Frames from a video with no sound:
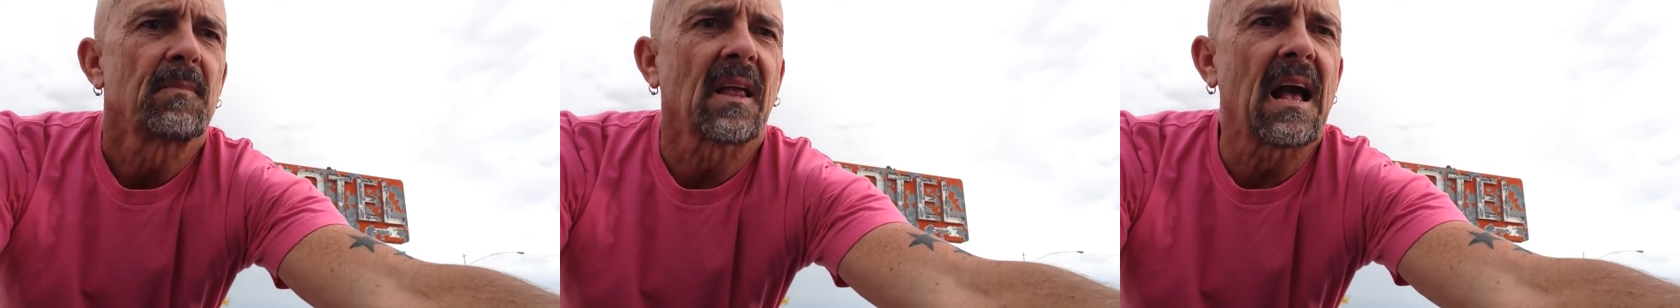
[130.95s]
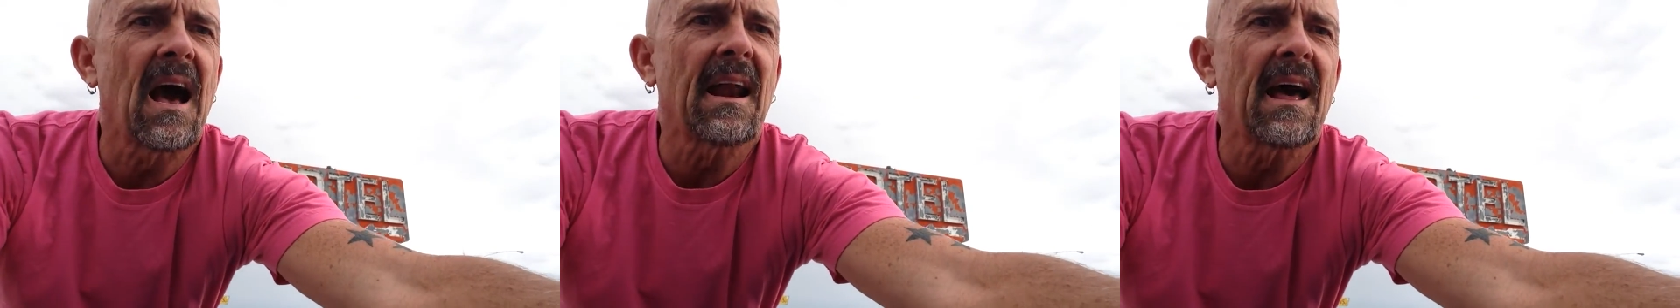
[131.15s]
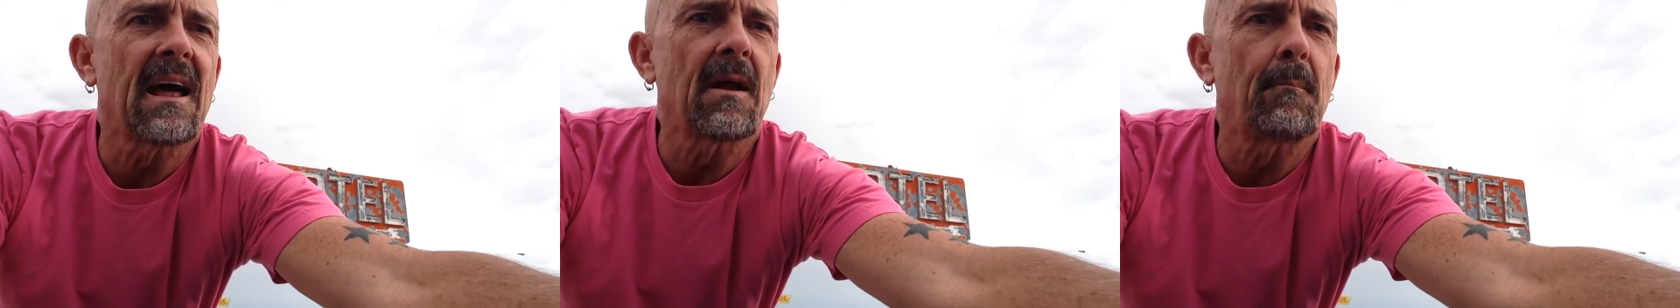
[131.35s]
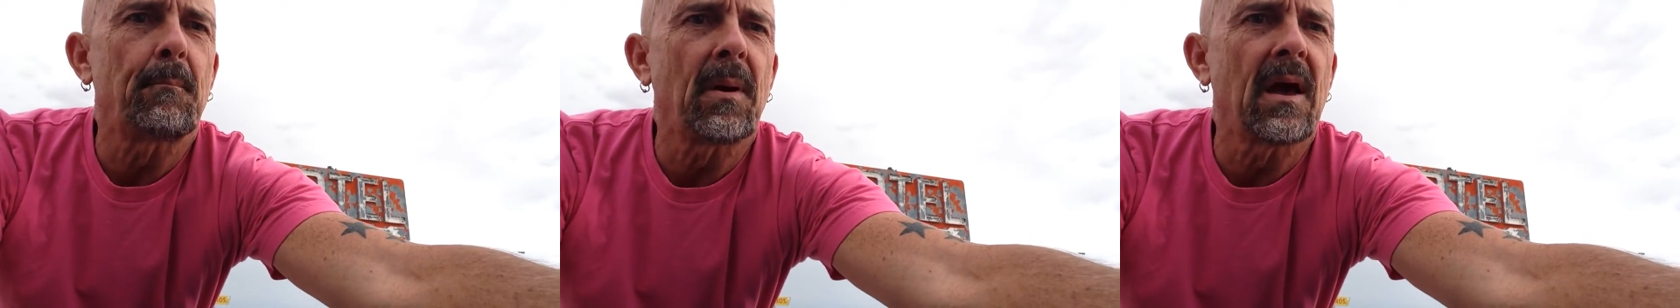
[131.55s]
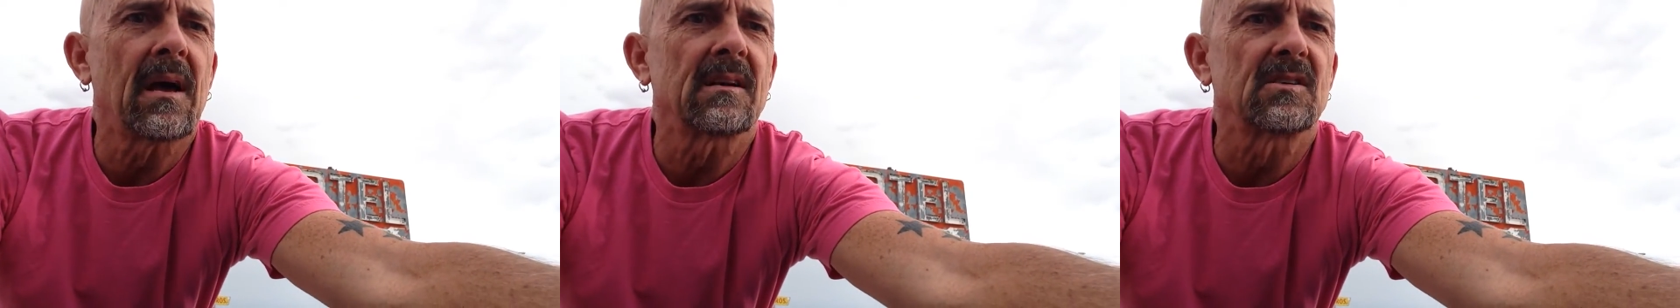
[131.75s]
got out of
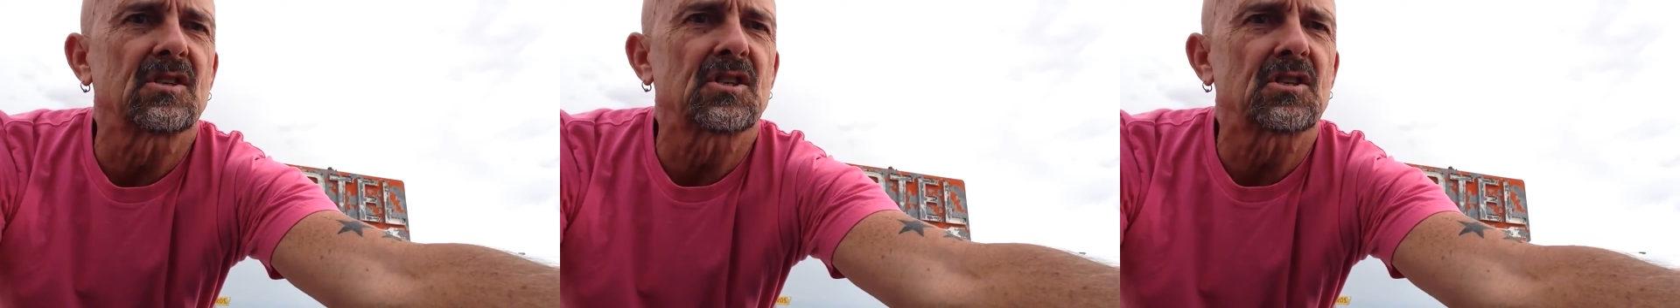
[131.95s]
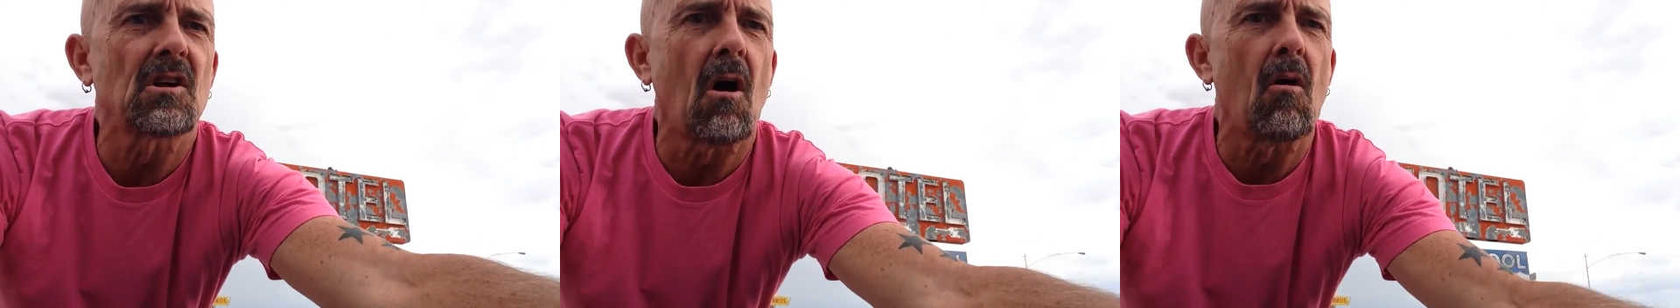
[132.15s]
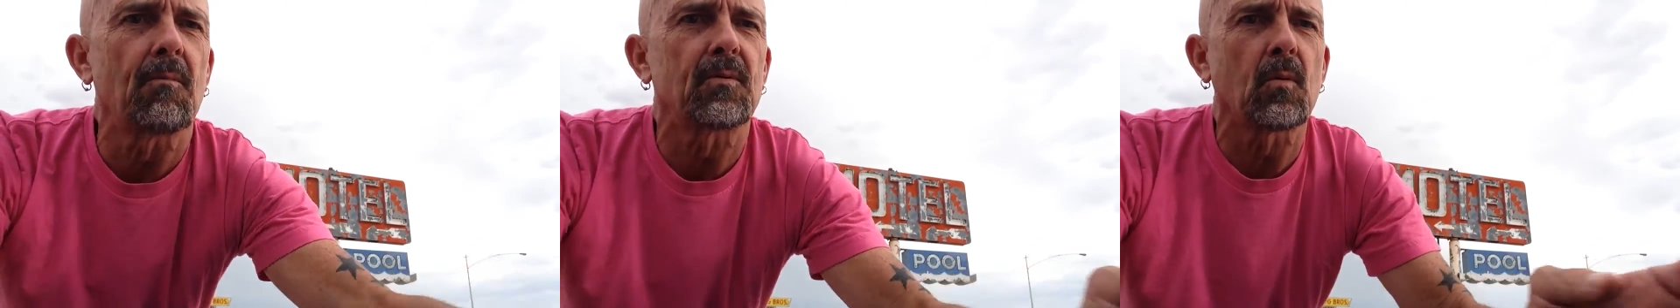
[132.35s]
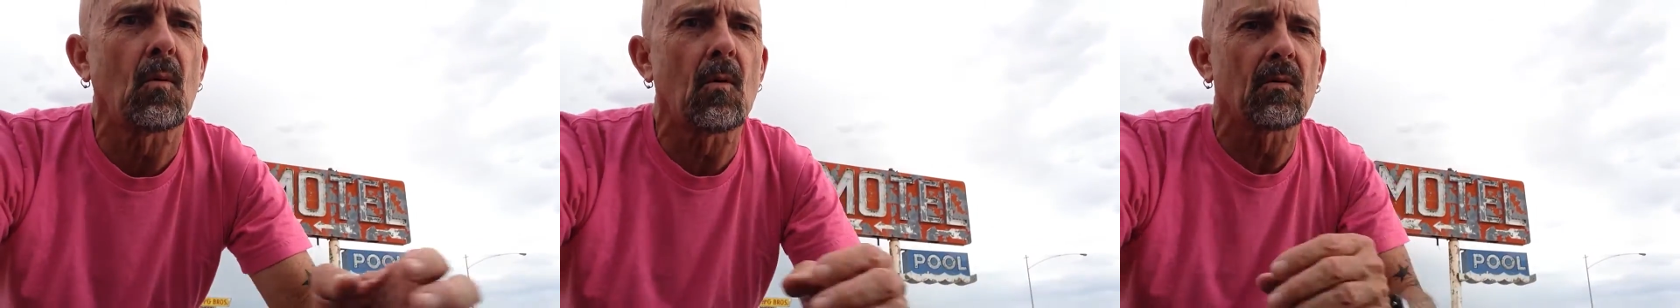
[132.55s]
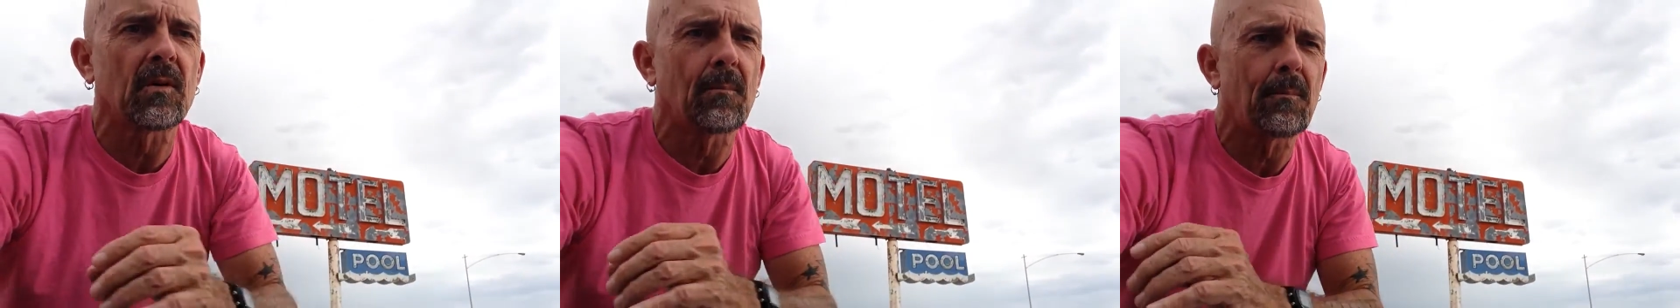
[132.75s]
bed, and stomped toward the